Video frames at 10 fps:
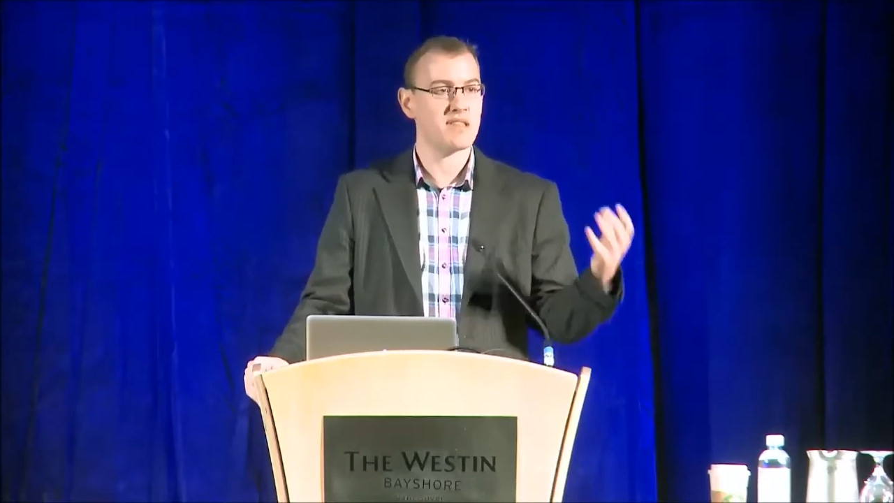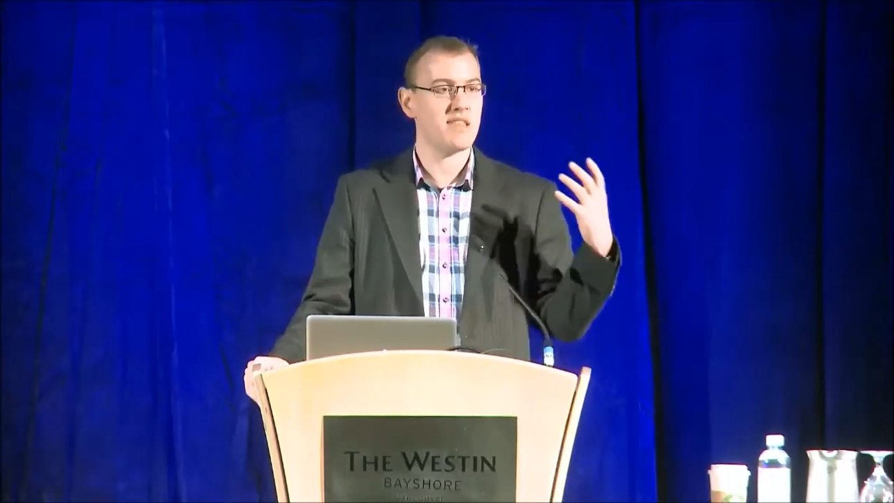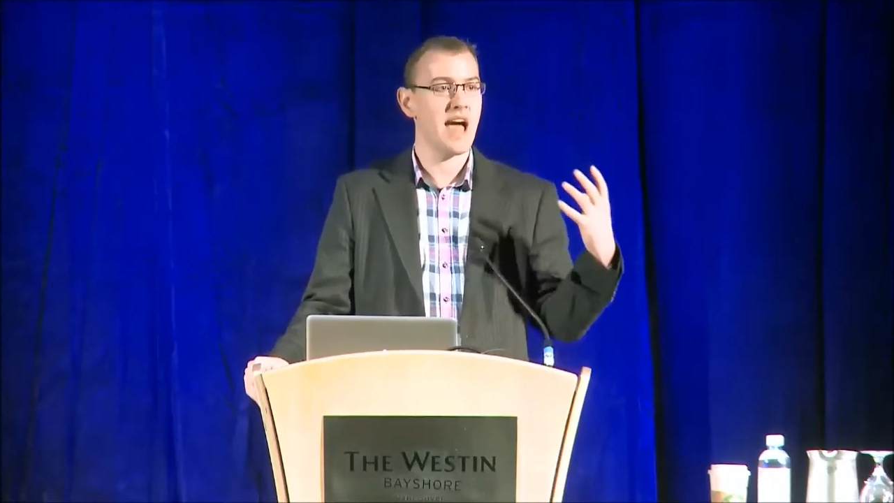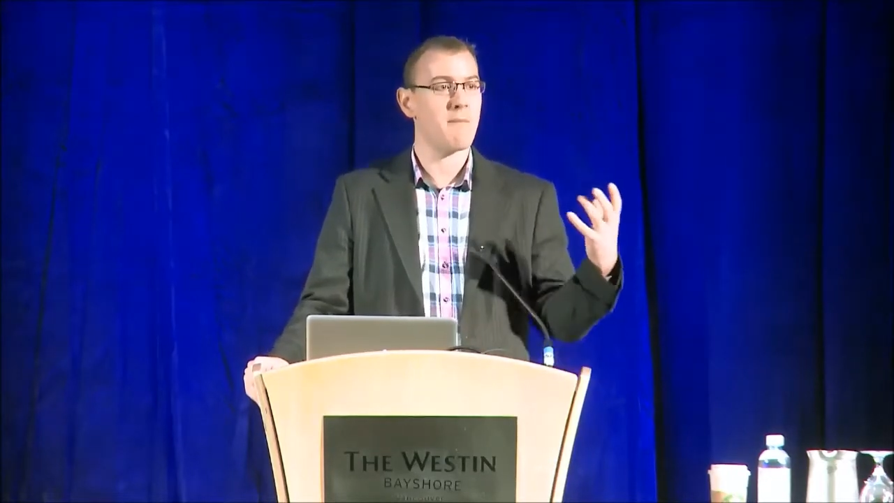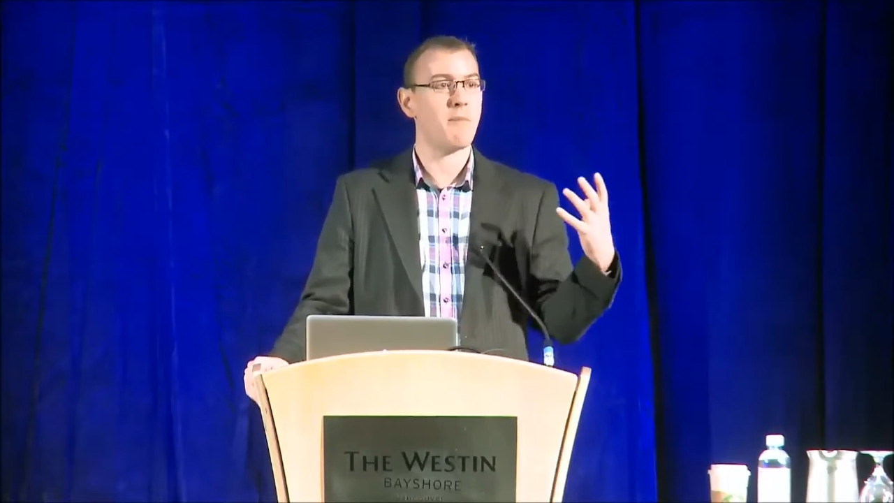in
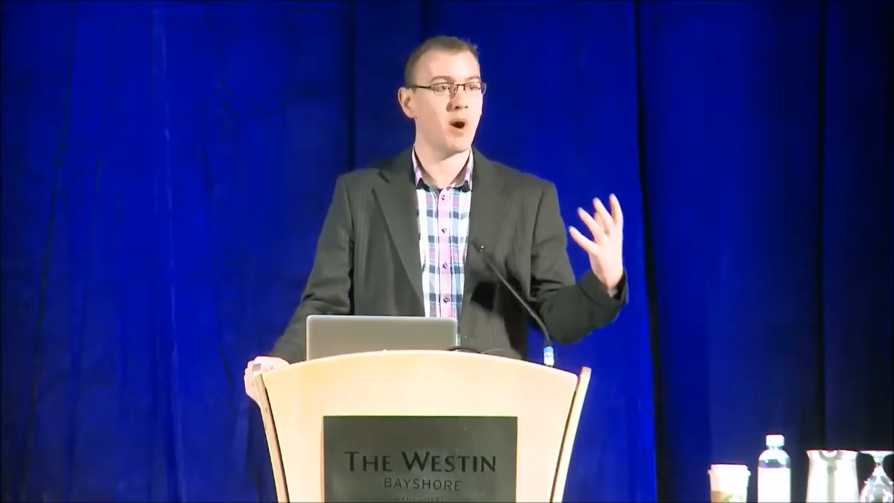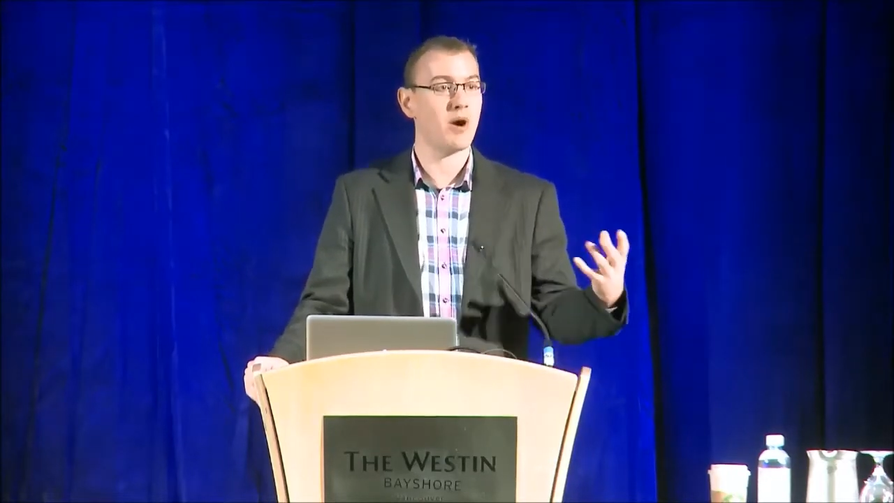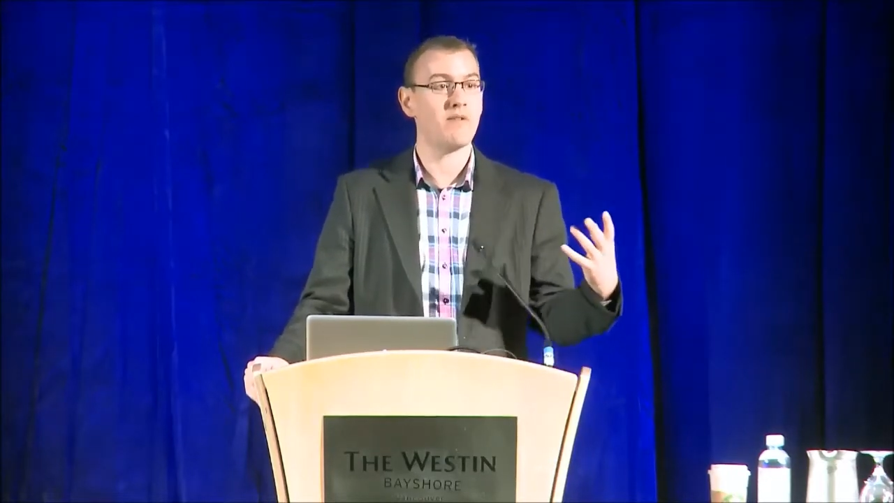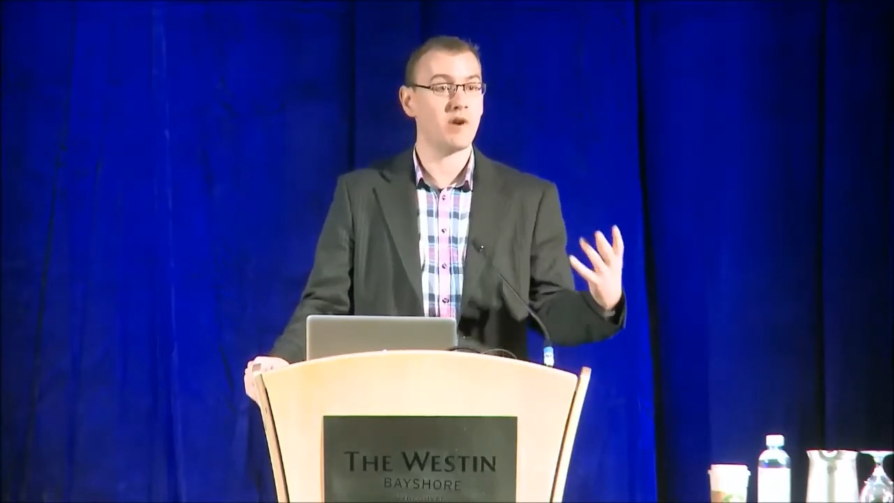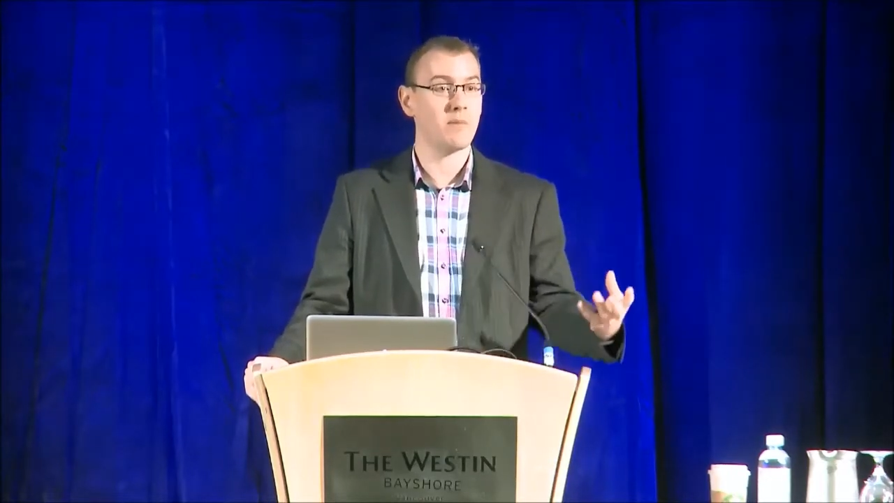that
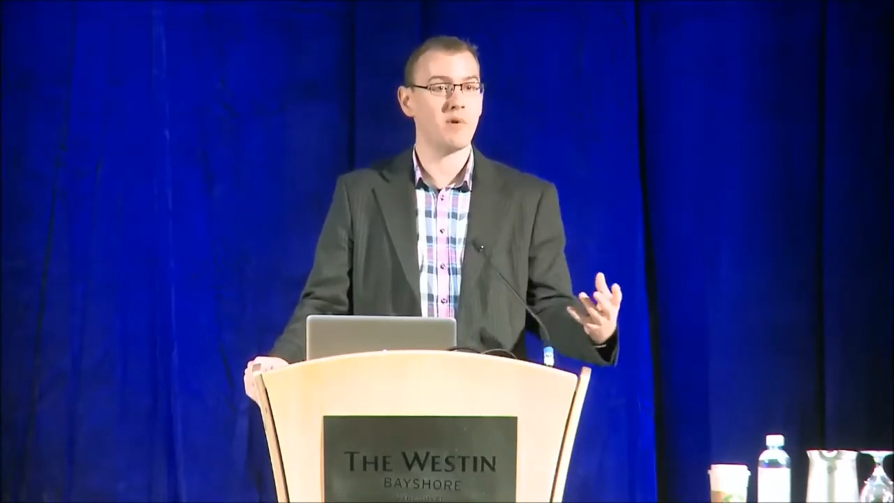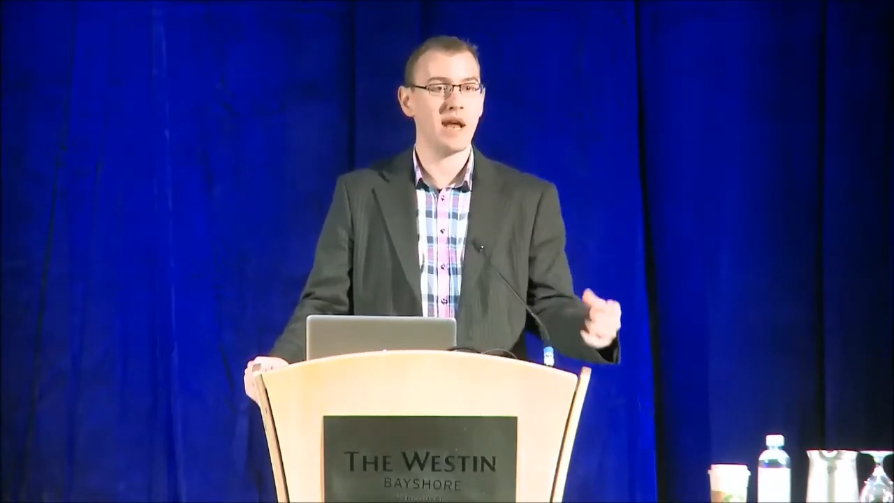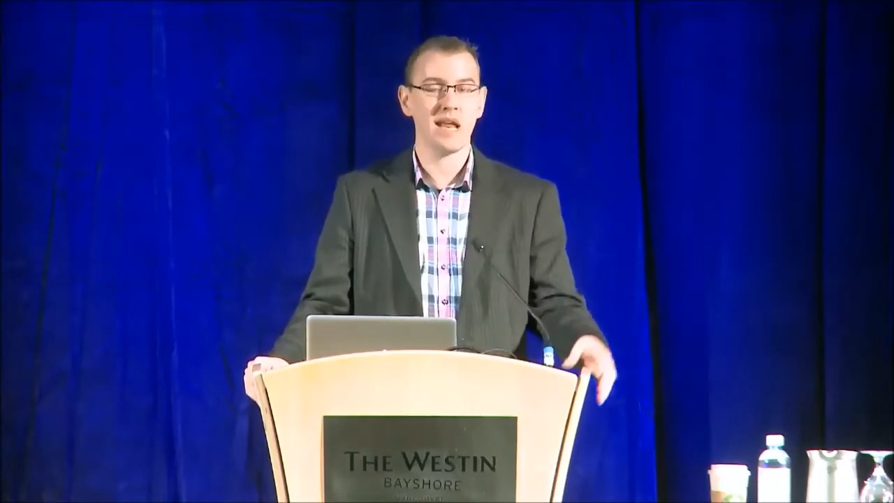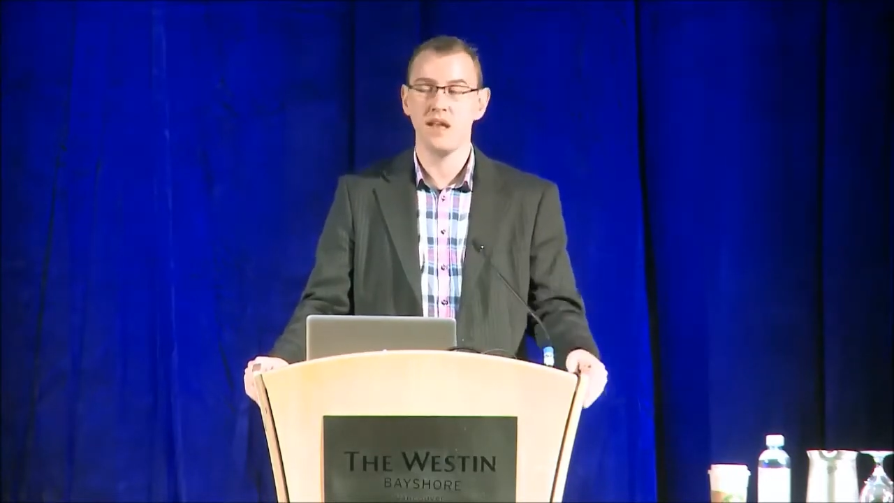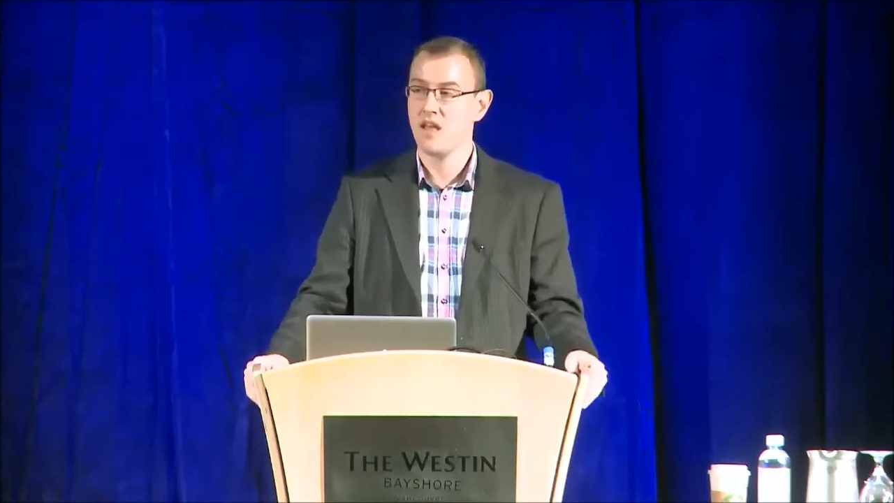part of our
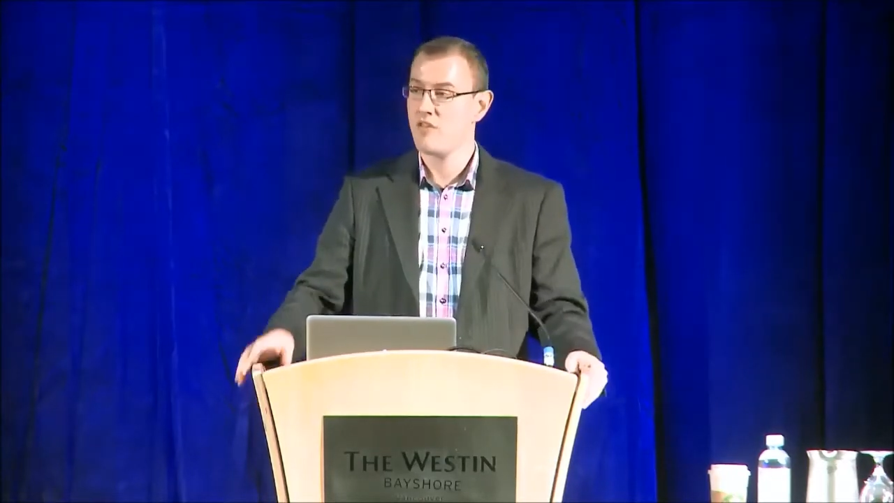brain